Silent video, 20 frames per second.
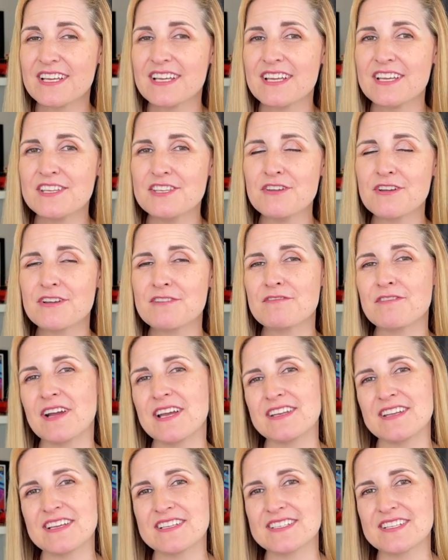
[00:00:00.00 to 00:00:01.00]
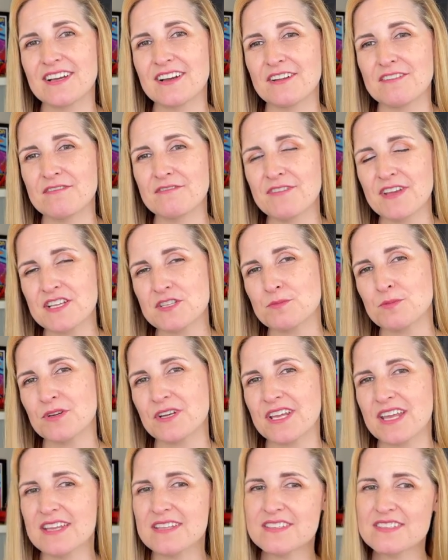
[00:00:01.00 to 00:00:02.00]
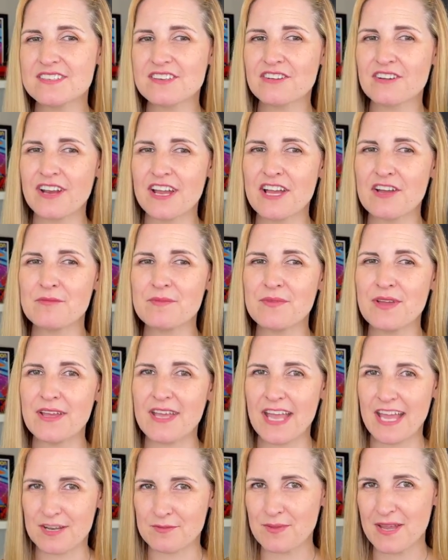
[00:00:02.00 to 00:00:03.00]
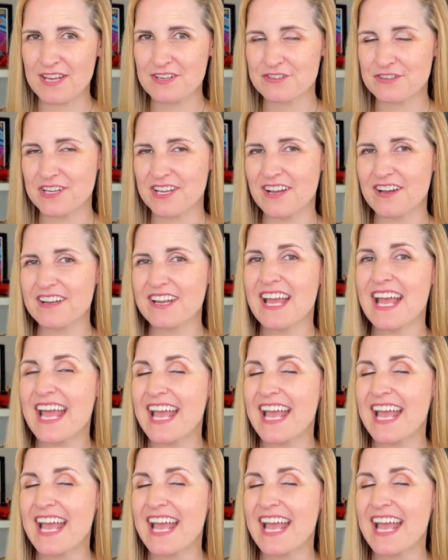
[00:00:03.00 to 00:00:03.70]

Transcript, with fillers: You can find us on Facebook, Instagram, and Patreon,